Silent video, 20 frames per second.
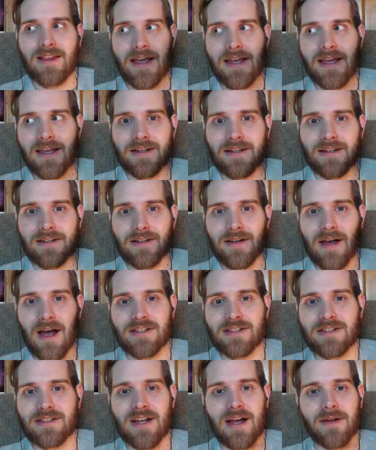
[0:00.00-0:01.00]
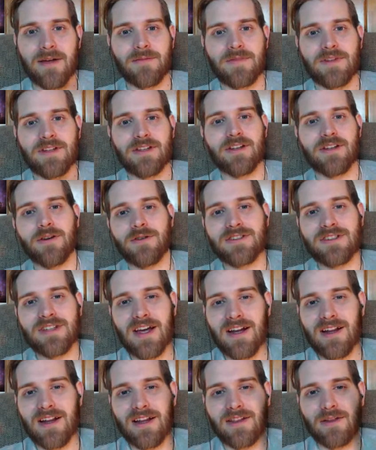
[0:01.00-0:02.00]
it. I just I'm you know it's
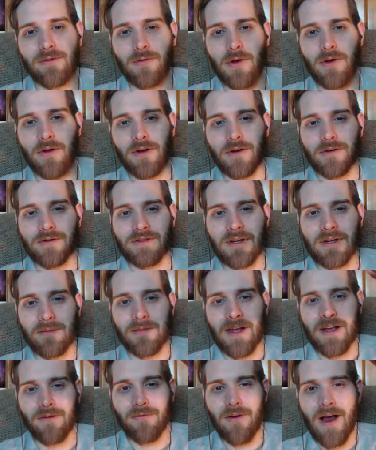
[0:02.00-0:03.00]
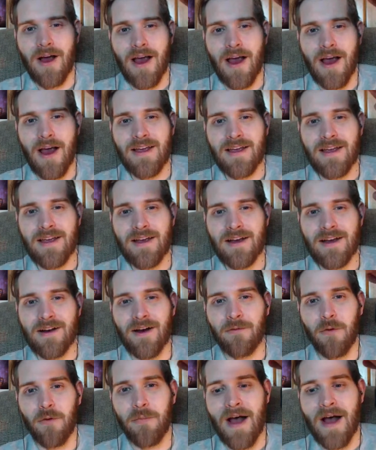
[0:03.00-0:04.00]
kind of like the roller coaster. I'm like right here, and
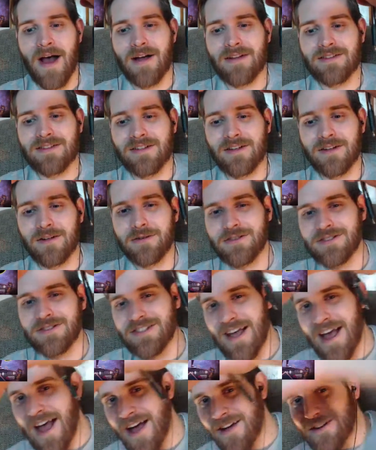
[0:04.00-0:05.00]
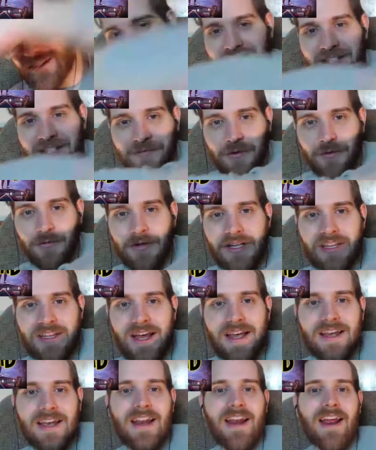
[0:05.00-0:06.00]
we're about to go down and see if you really
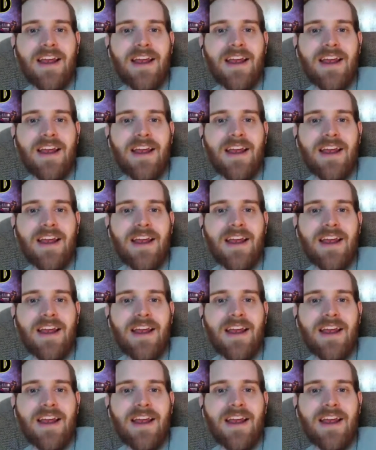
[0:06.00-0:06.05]
like it.